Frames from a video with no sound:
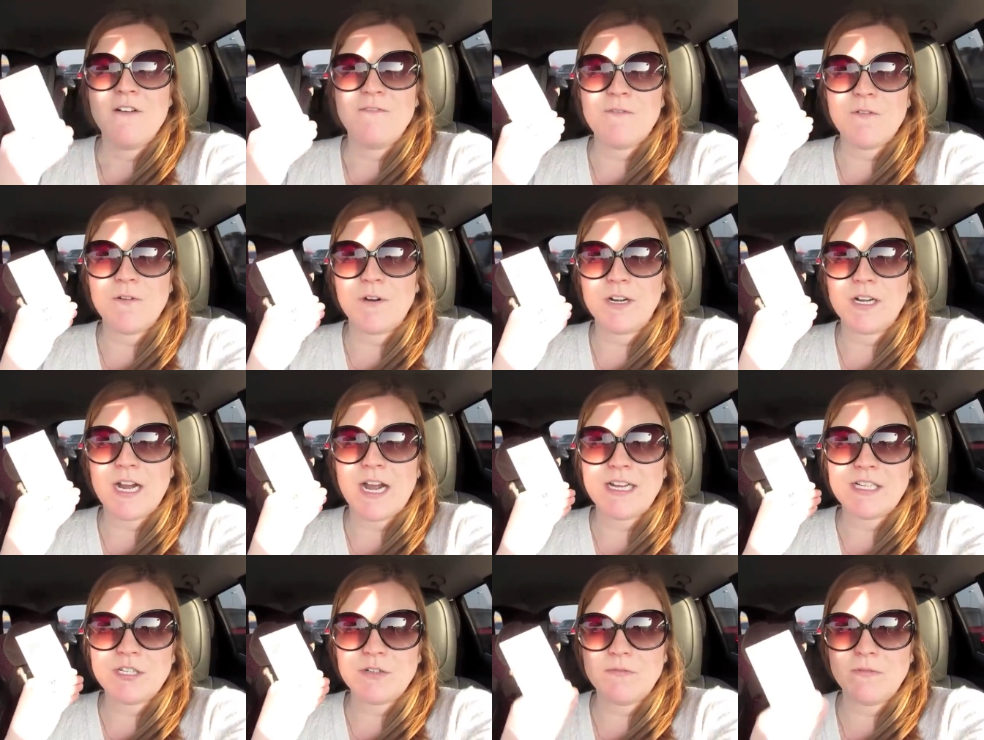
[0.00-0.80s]
for
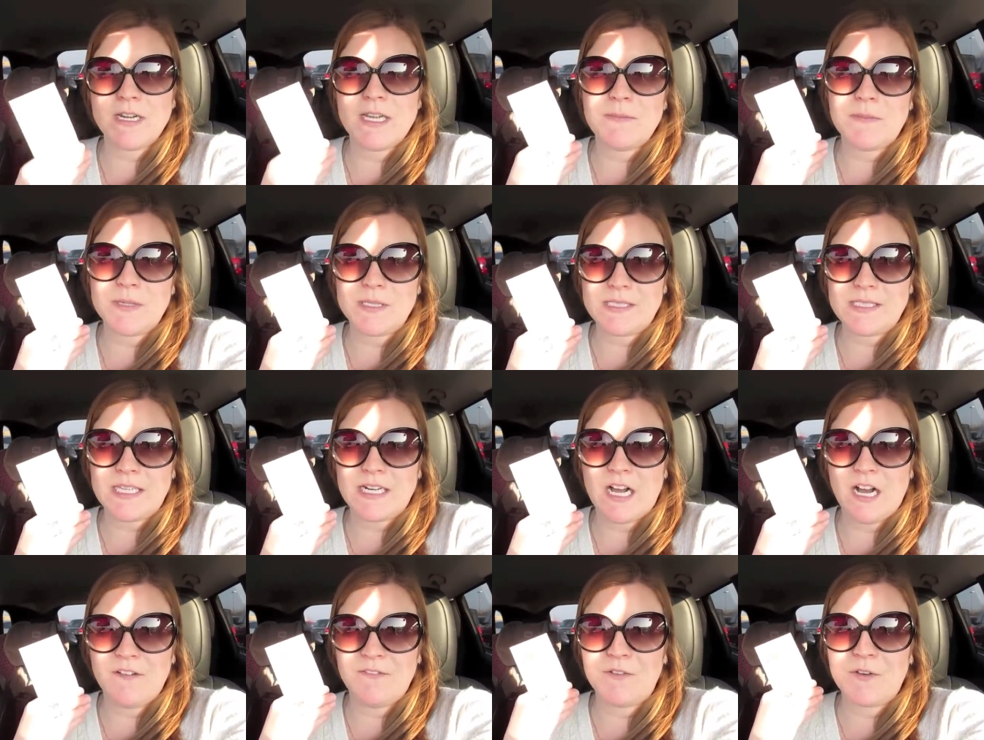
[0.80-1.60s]
a twenty percent
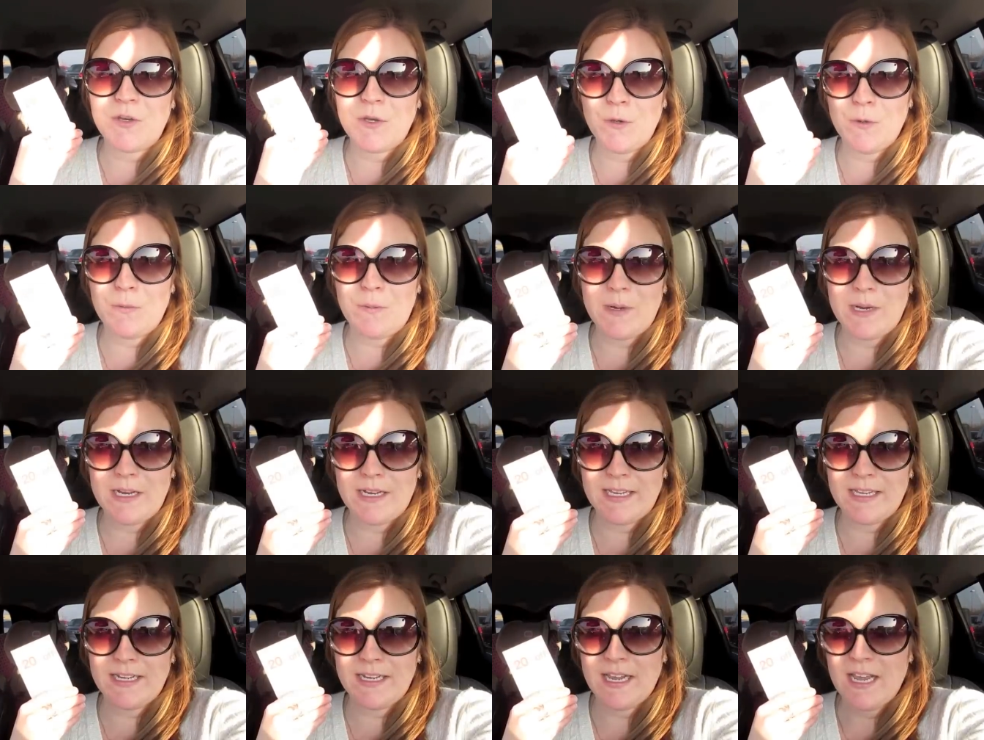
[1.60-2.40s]
off
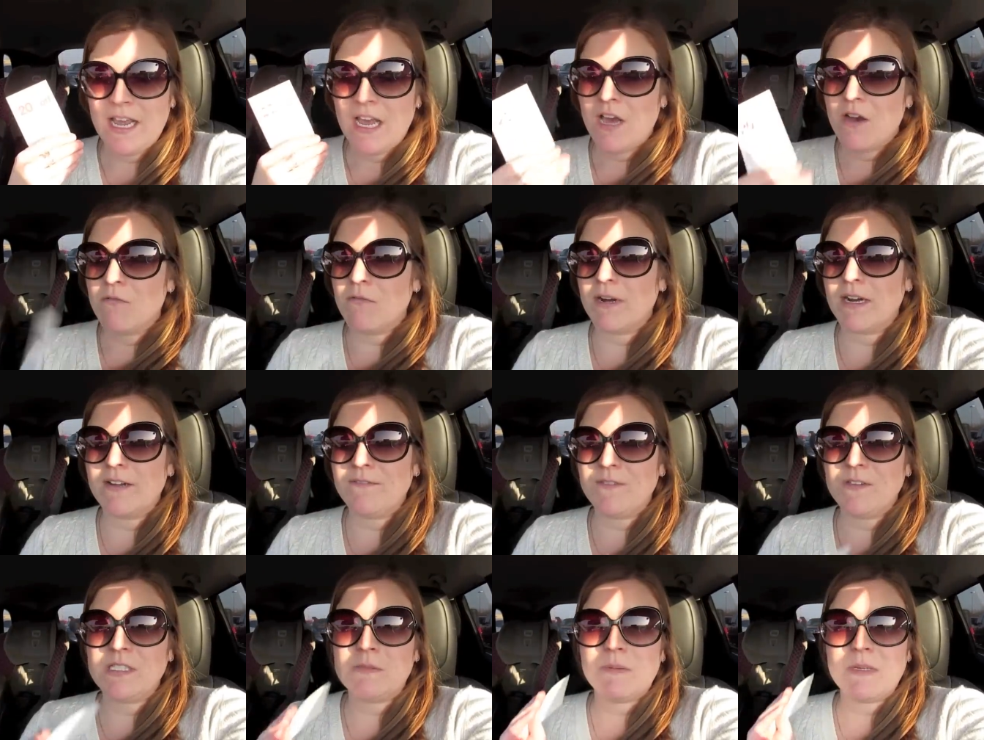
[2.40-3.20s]
coupon where
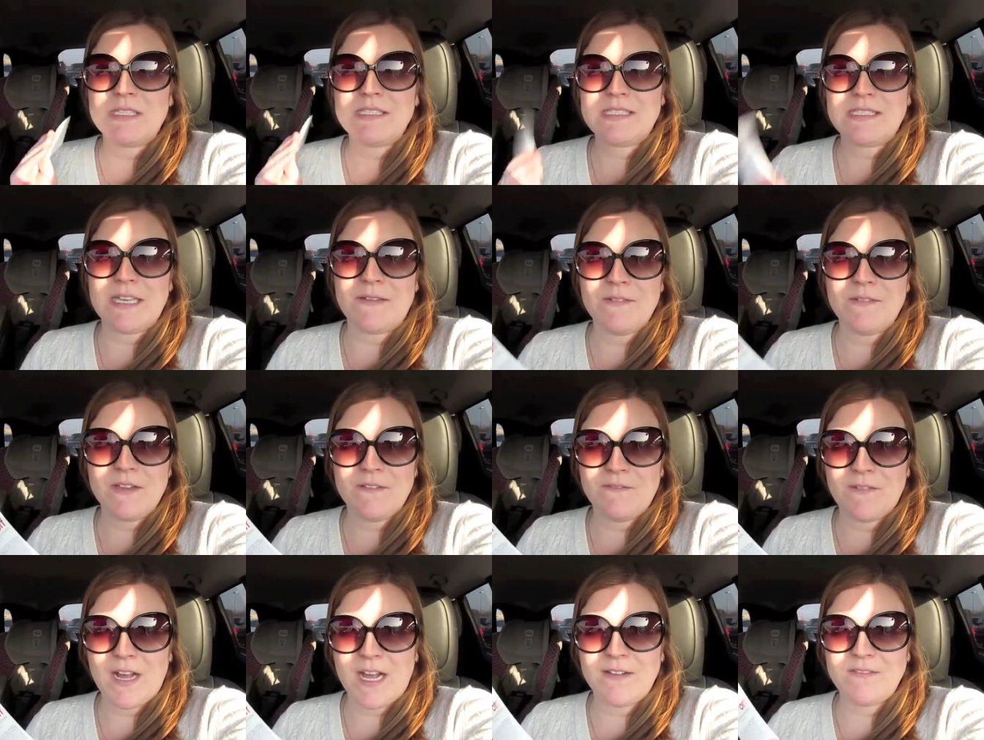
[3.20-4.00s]
if you spent
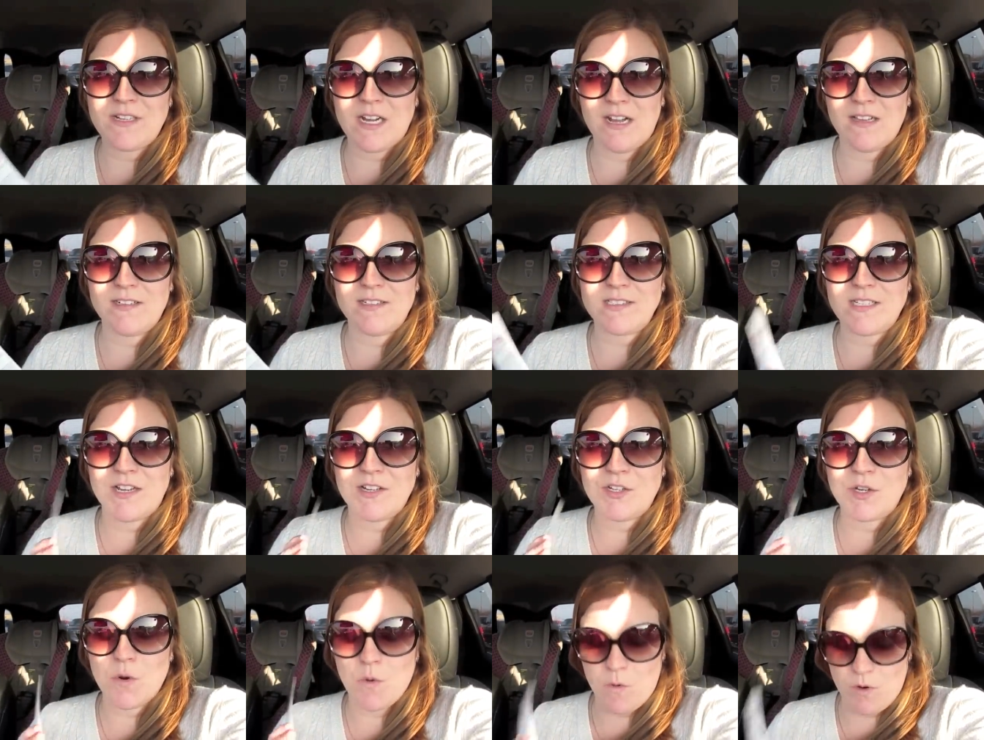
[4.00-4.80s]
seventy-five dollars
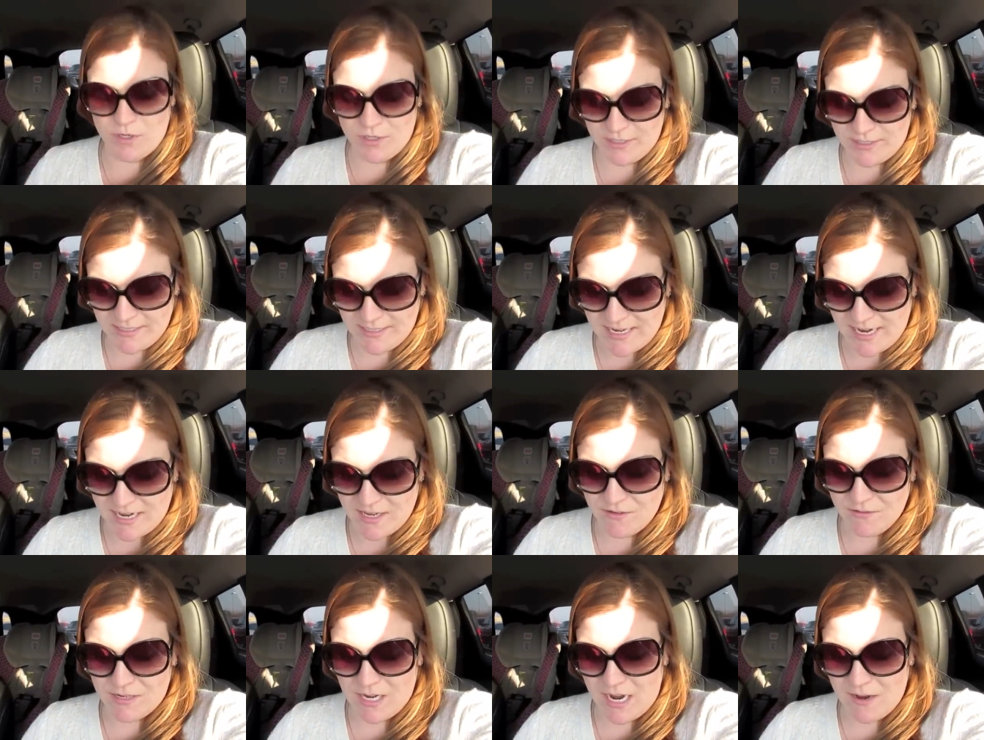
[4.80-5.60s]
on your order today,
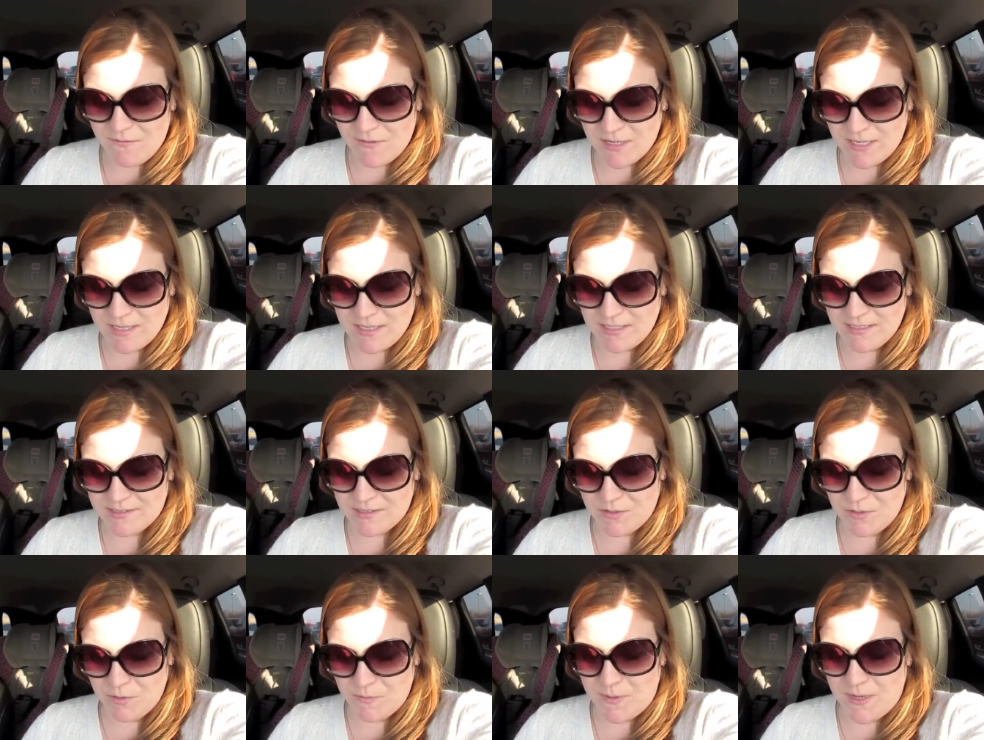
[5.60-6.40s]
you got one of these
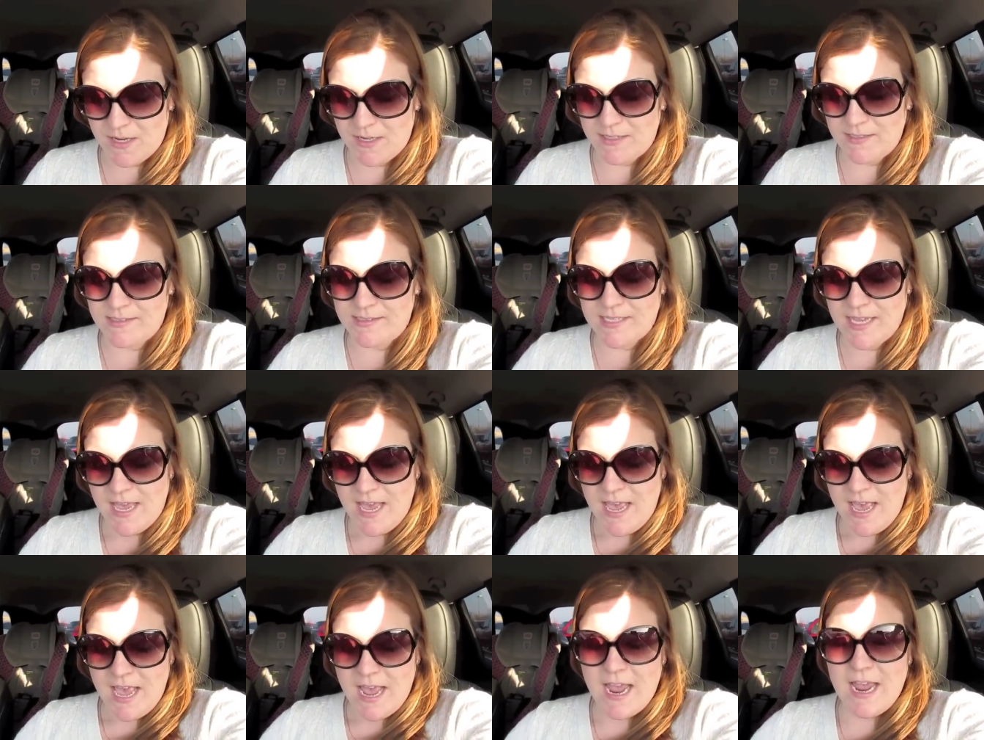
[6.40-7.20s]
coupons.
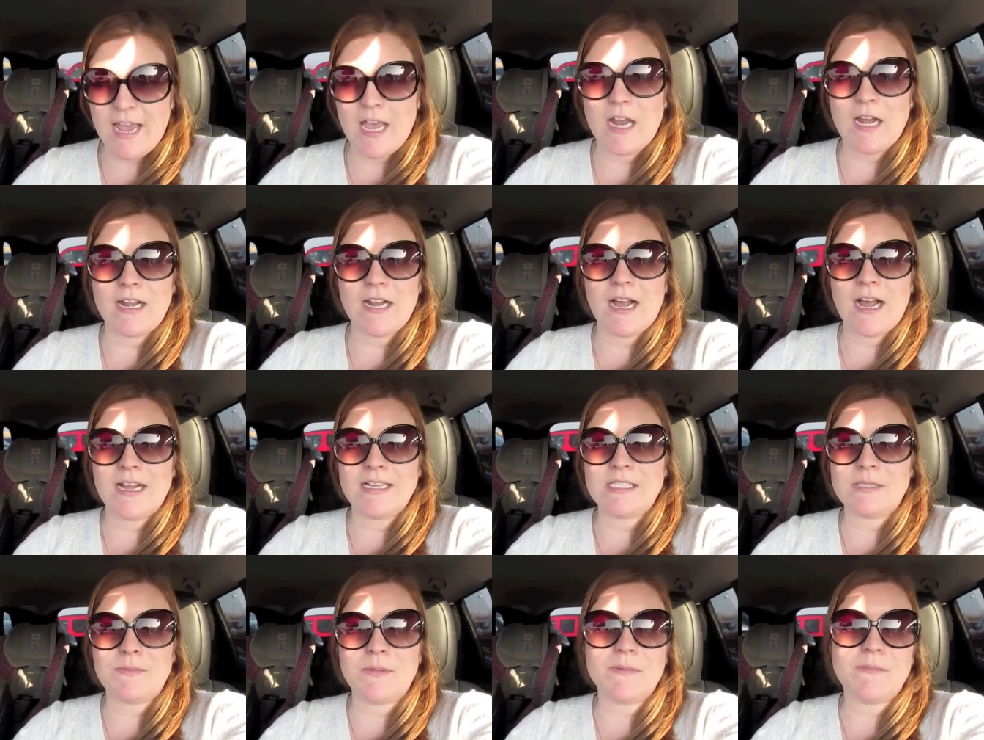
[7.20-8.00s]
And I
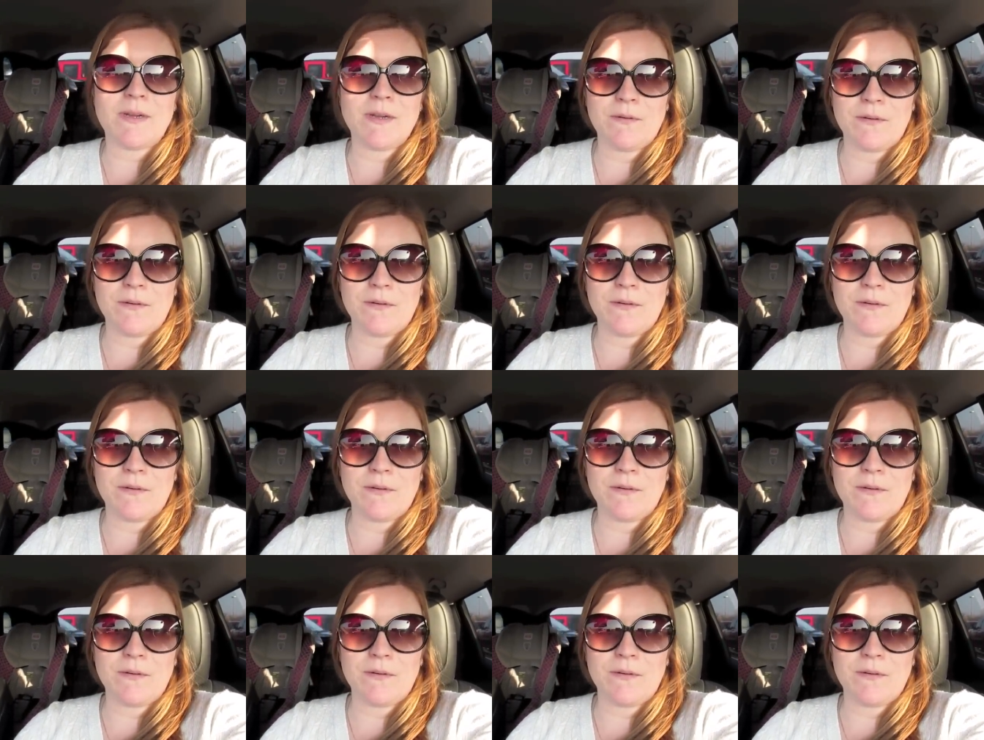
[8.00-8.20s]
split my